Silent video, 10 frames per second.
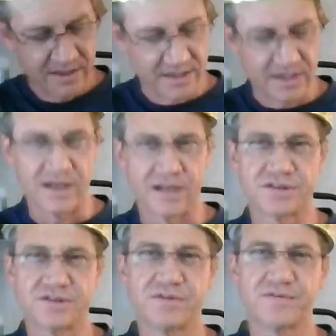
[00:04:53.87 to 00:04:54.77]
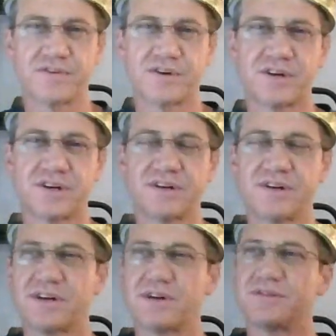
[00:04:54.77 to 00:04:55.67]
Uh, so far,
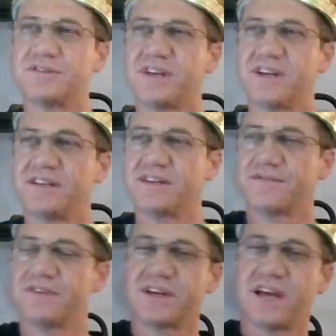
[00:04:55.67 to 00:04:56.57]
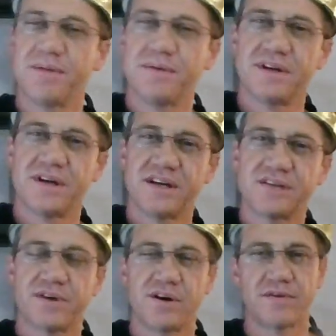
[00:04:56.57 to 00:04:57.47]
I would say it definitely came in
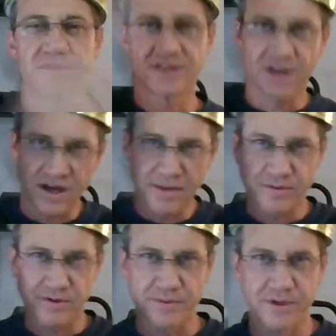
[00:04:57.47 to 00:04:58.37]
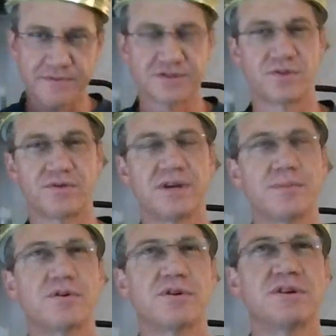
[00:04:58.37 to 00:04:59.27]
nice right over the top, a little bit of a
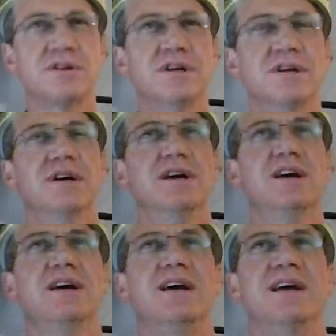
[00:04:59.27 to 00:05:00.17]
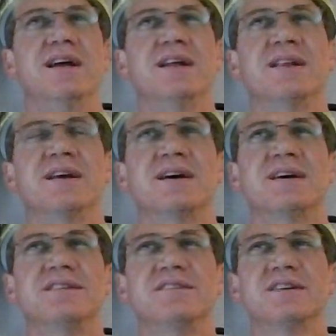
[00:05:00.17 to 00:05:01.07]
cerebral, and
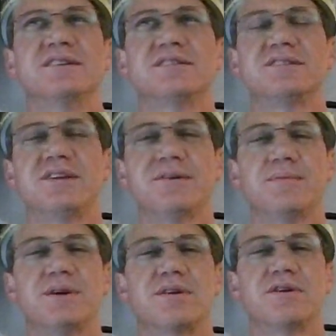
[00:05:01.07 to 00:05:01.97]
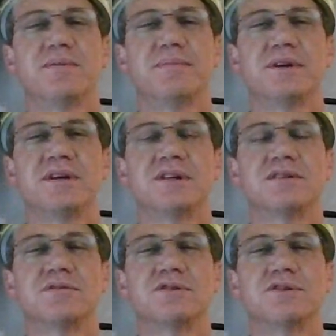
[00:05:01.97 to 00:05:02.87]
uh, does seem to be creeping
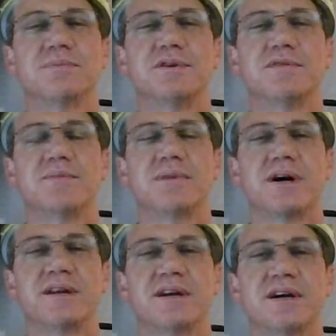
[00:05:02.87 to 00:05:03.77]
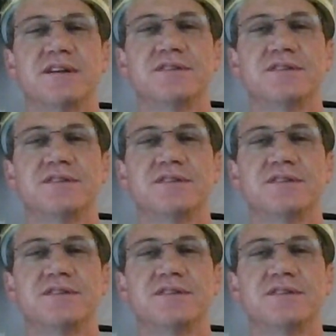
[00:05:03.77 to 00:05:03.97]
into a little bit of a body high